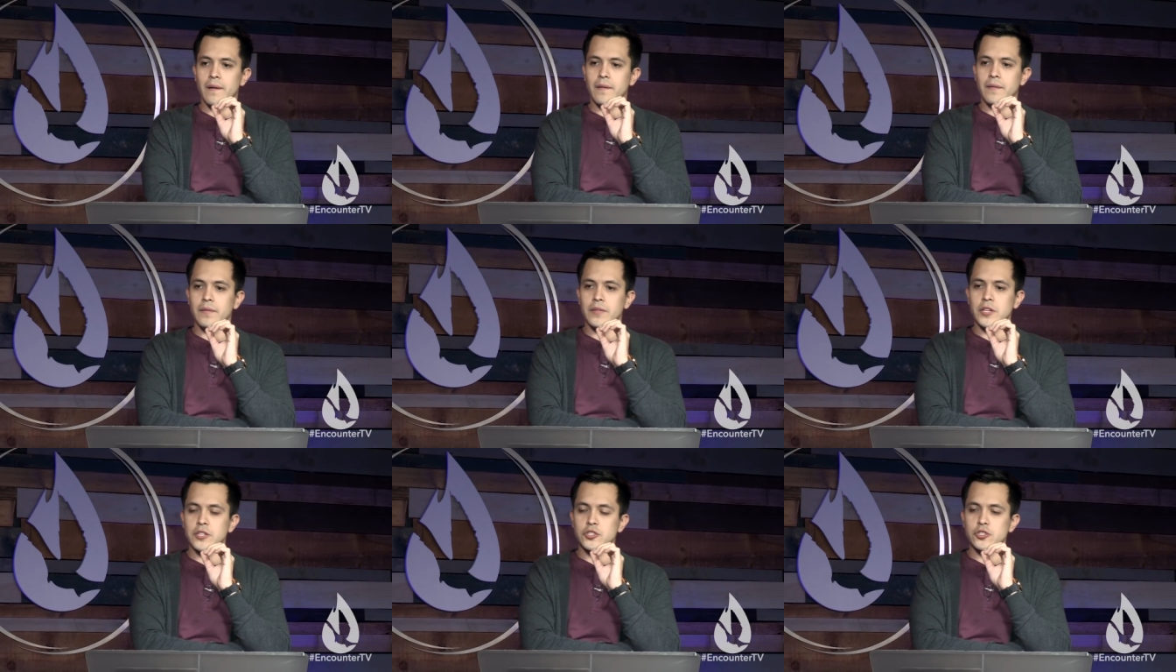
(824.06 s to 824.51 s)

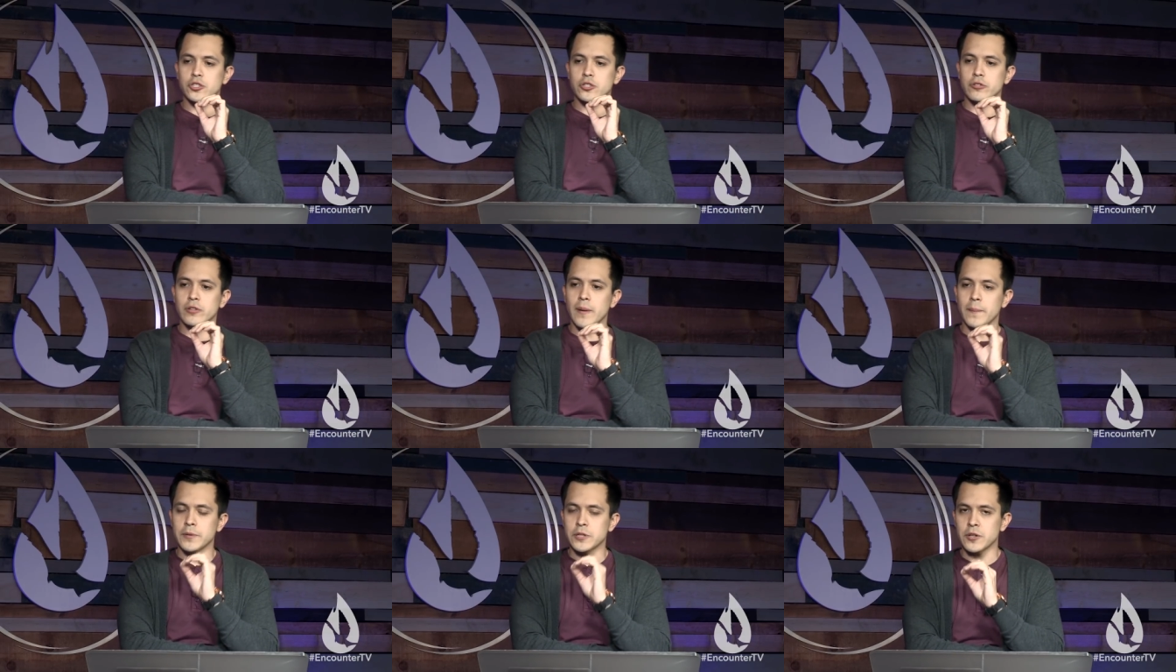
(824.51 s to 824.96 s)
the
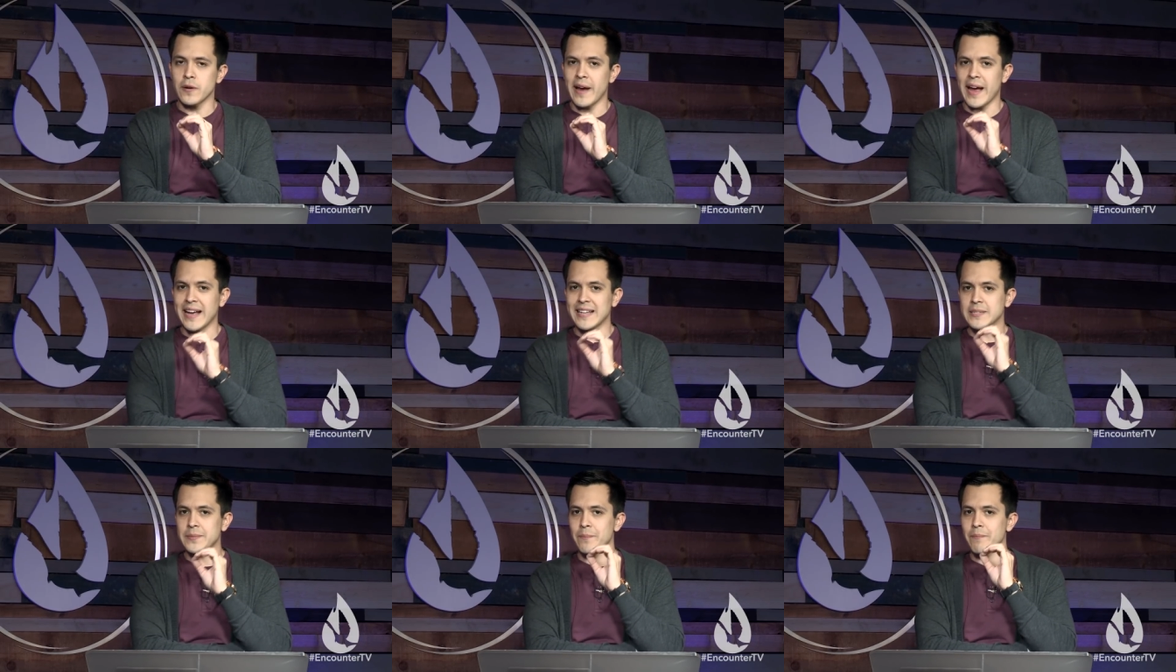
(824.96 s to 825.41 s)
scripture
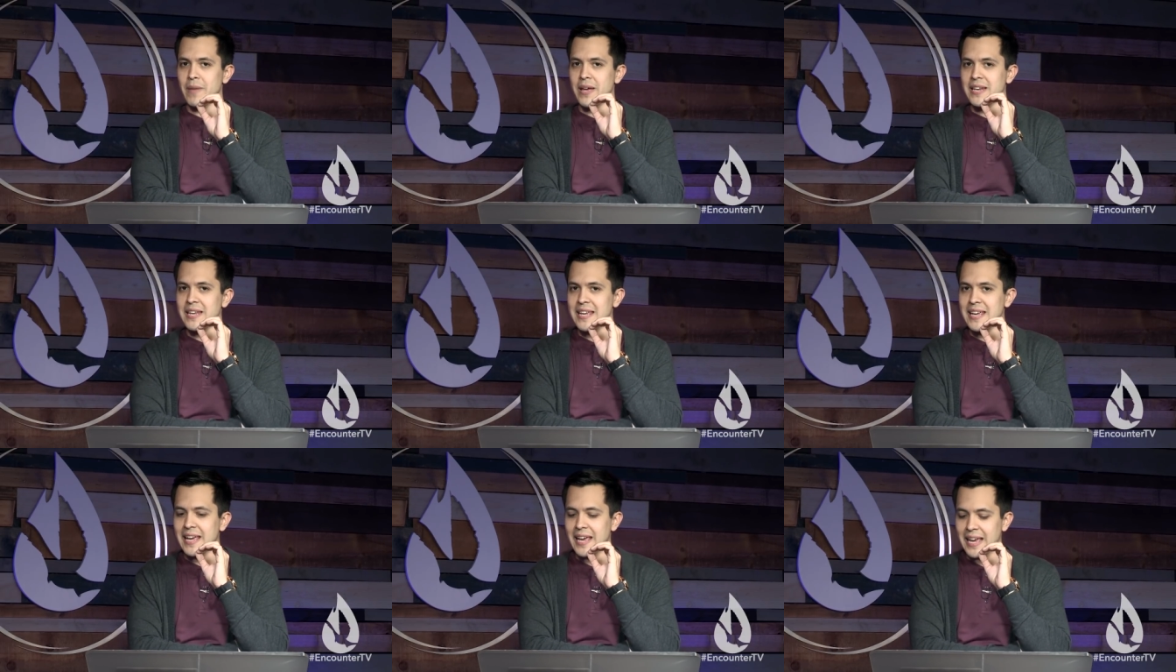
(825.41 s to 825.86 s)
has
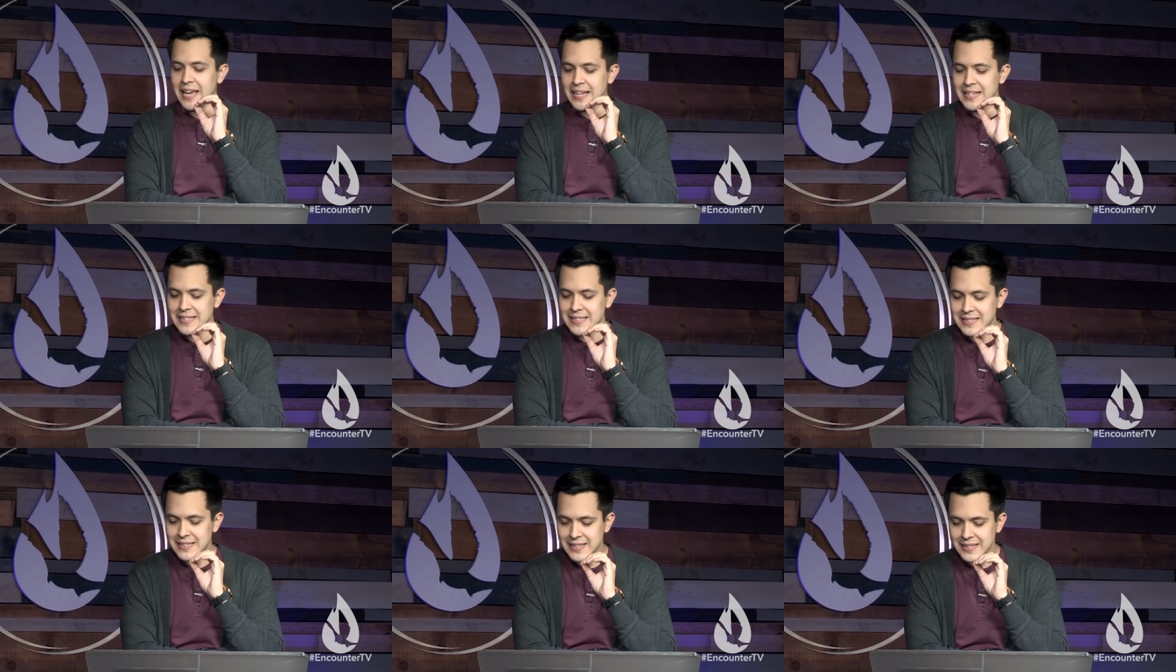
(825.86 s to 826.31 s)
many
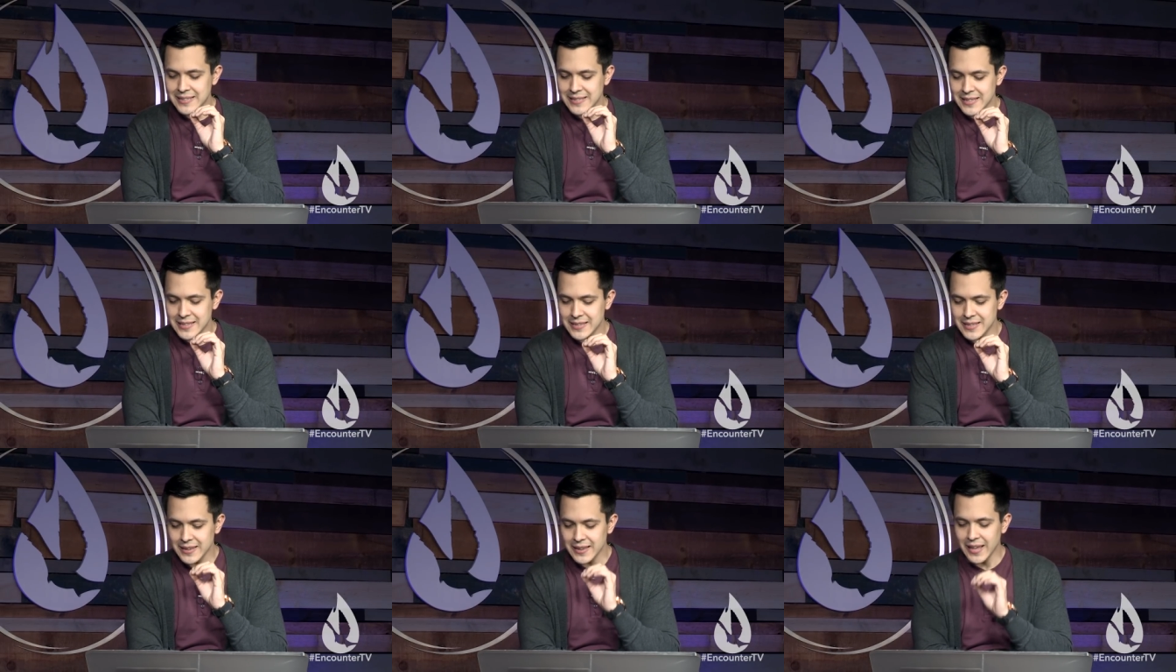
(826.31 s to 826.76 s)

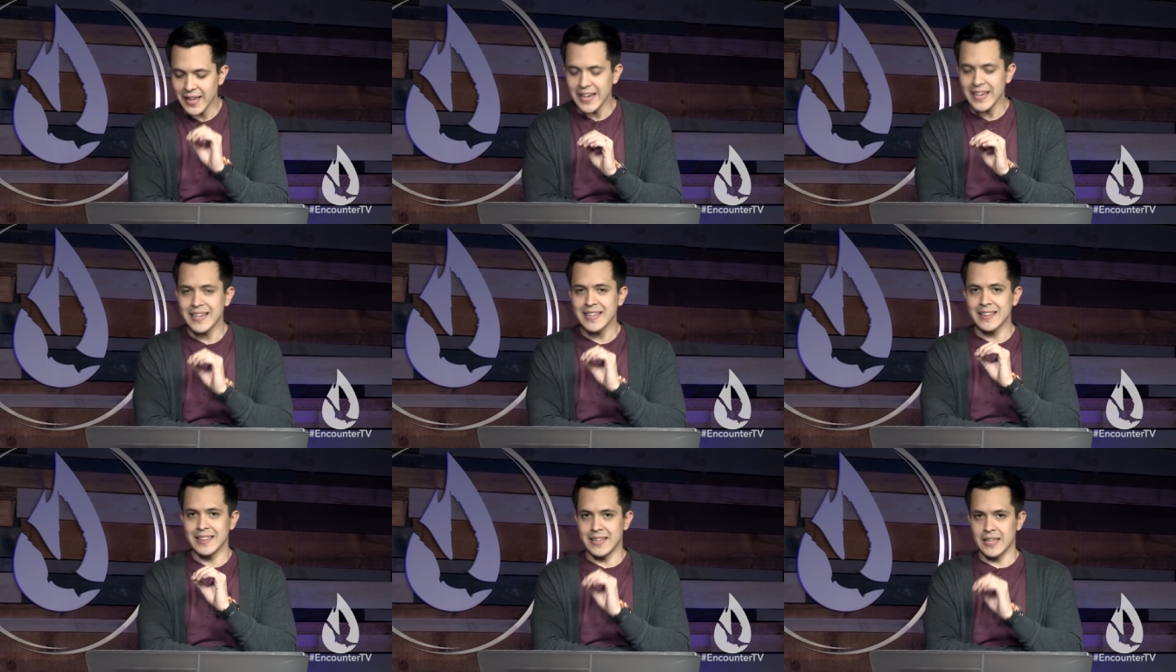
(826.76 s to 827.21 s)
instances
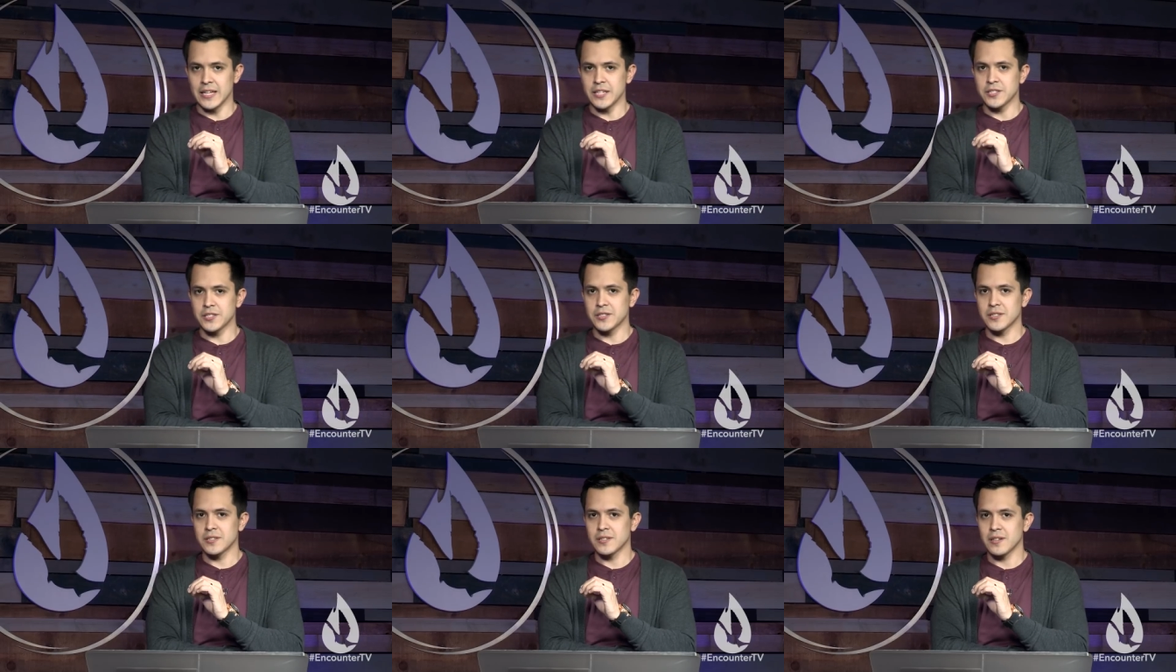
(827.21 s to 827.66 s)
like
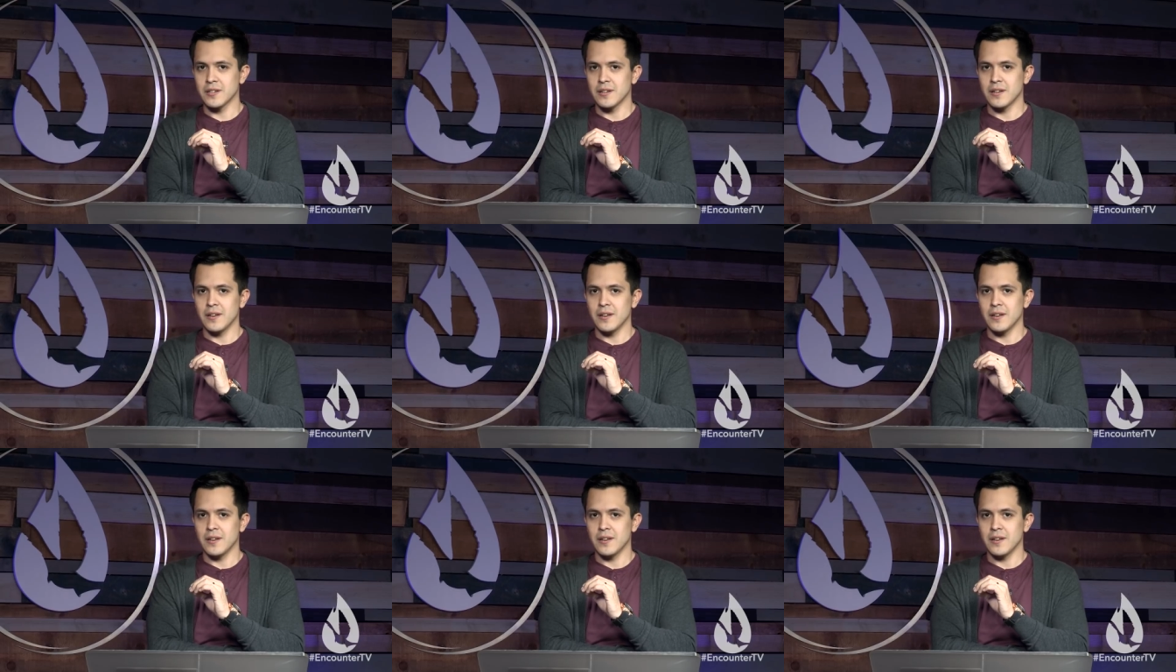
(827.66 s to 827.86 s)
this